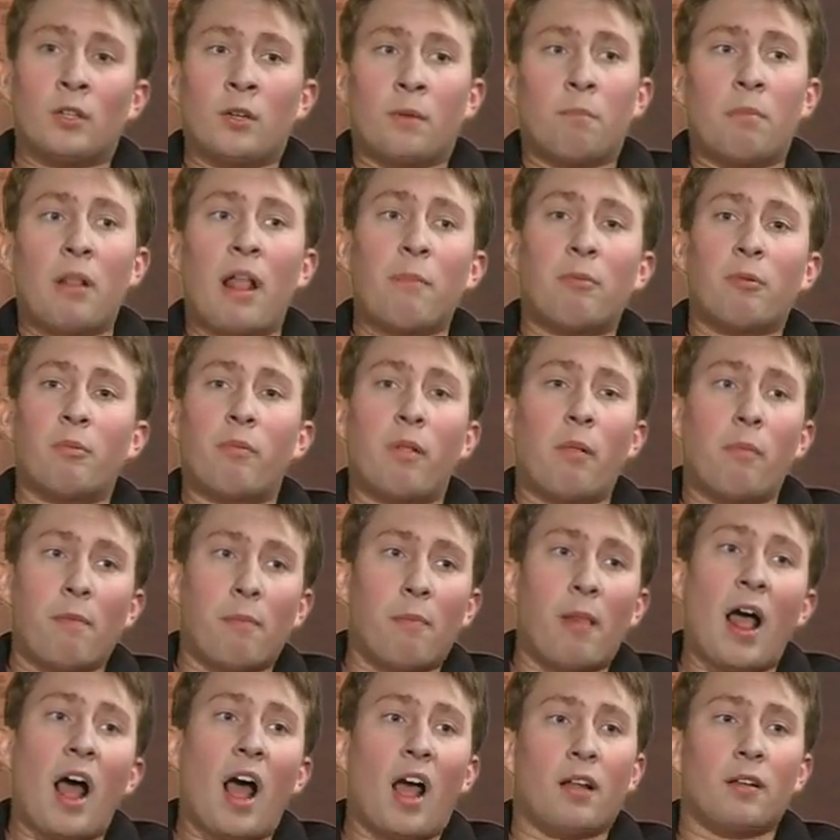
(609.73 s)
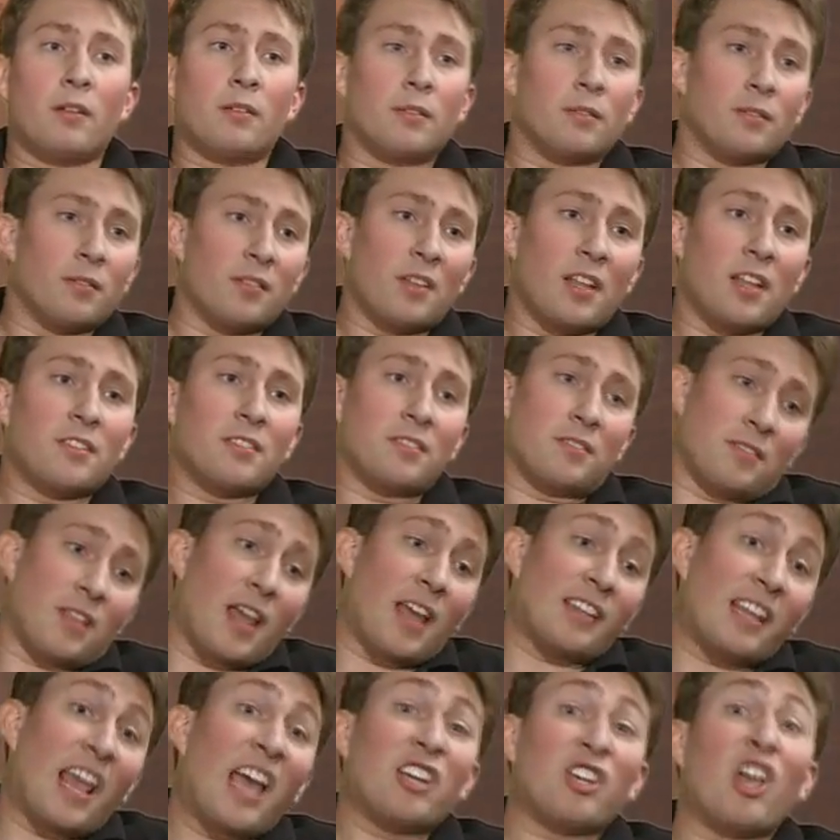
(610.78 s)
blah, blah, blah, blah, blah. I
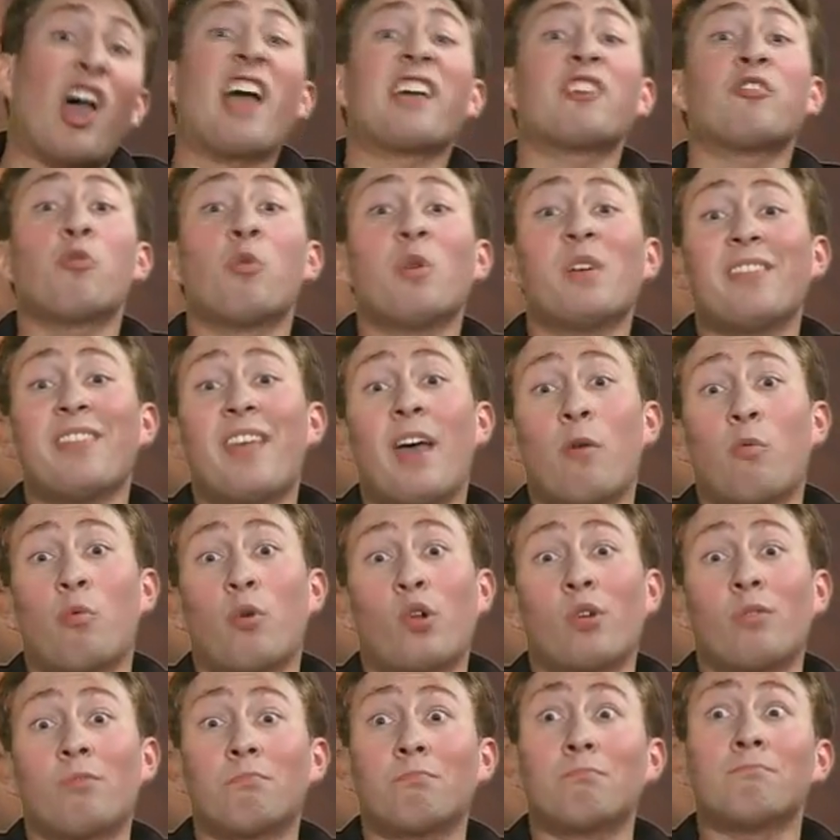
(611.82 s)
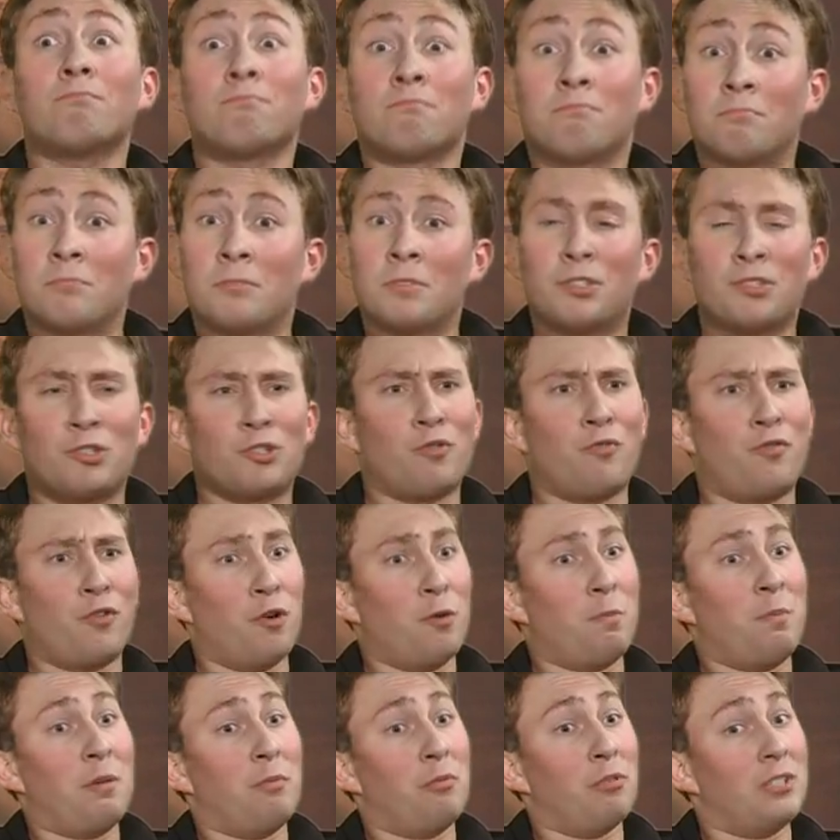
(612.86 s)
coined that one. You've
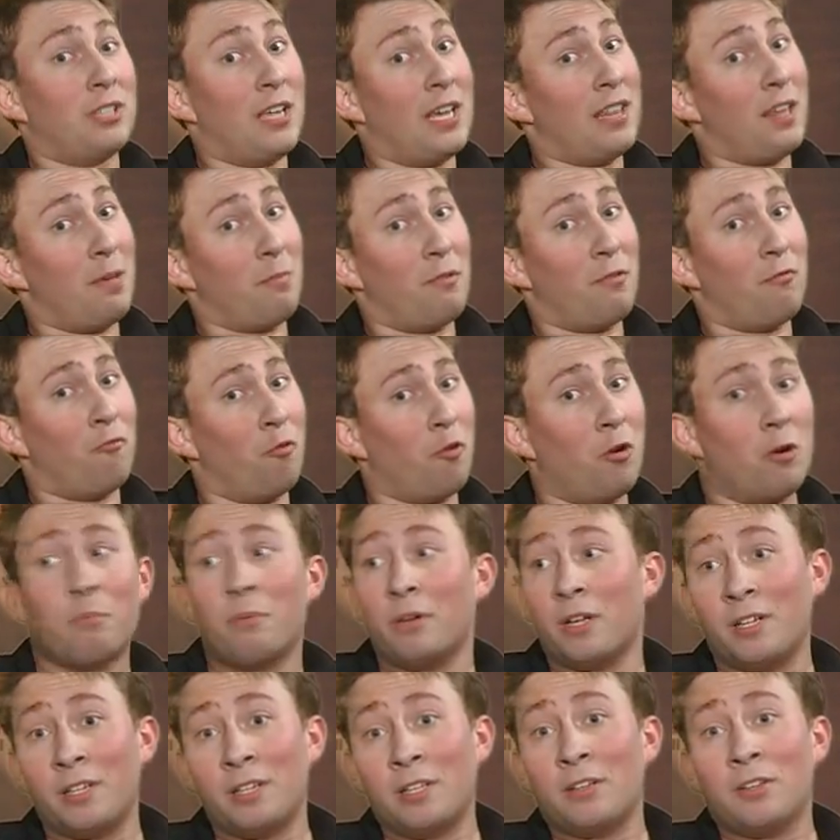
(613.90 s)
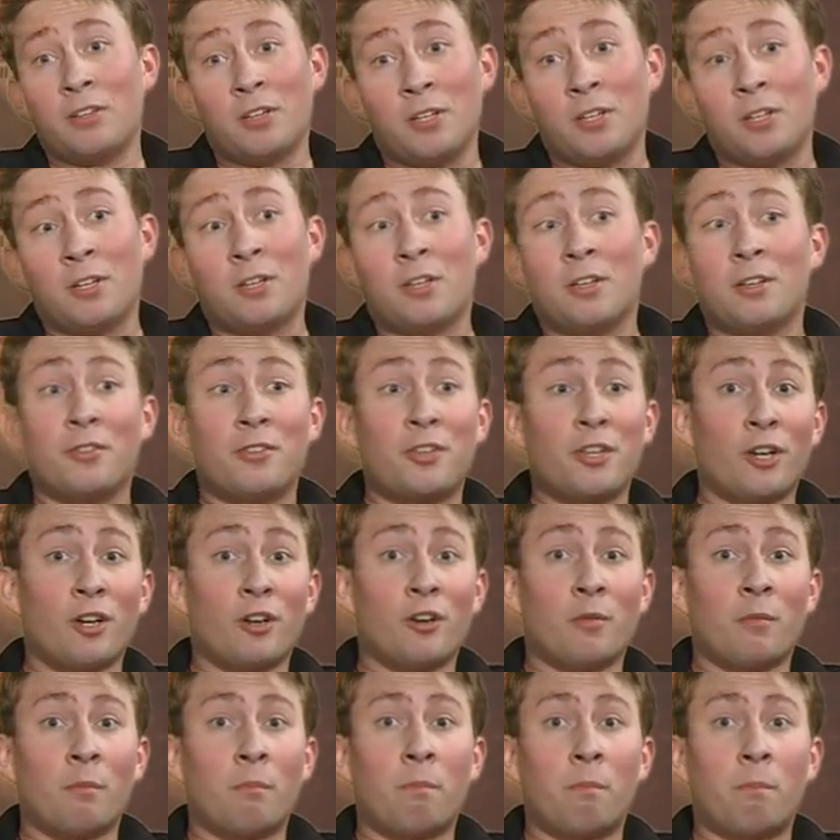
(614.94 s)
heard people say that before, but
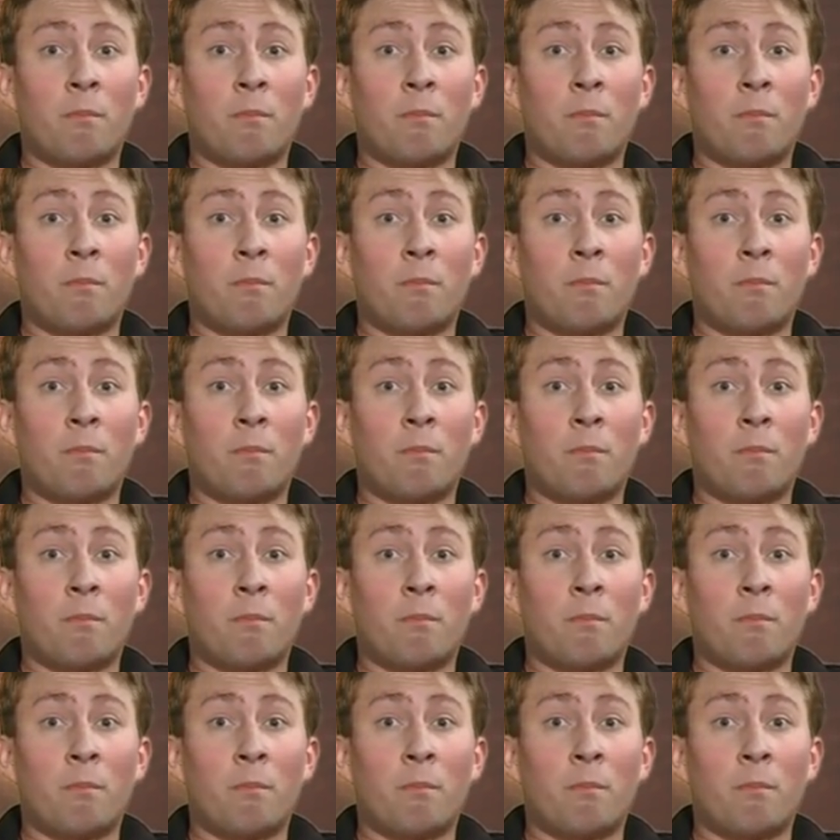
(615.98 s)
they're